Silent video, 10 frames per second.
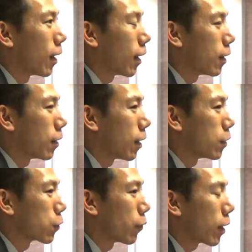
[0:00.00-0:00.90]
And
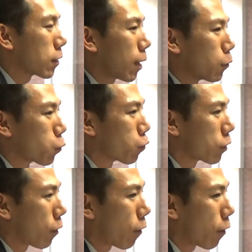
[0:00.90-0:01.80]
so that time was
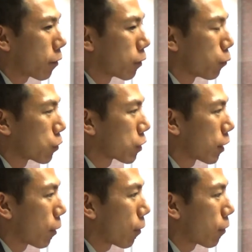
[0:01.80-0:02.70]
really hard. It was
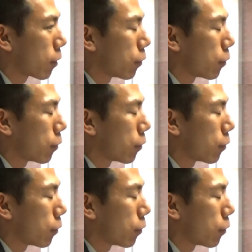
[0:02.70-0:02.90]
scared.